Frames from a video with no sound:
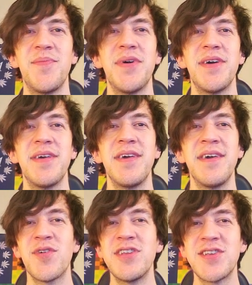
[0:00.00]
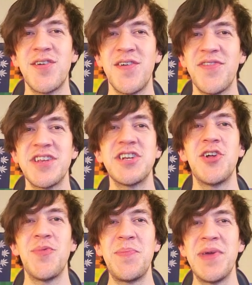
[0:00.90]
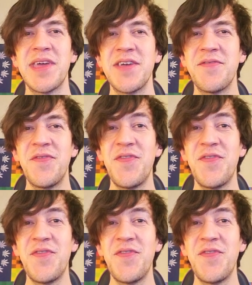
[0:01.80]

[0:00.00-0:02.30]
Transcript: but we're going to start off this channel by picking